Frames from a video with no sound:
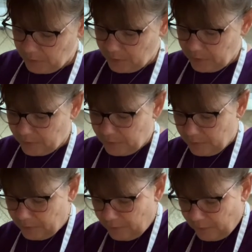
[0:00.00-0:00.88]
Cut
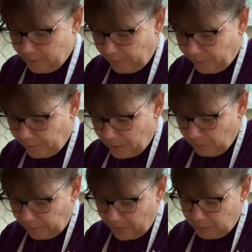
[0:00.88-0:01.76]
the
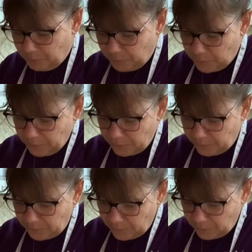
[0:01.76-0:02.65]
stem side
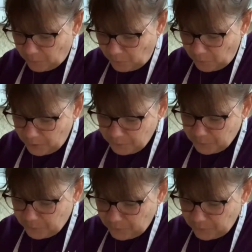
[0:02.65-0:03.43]
first off,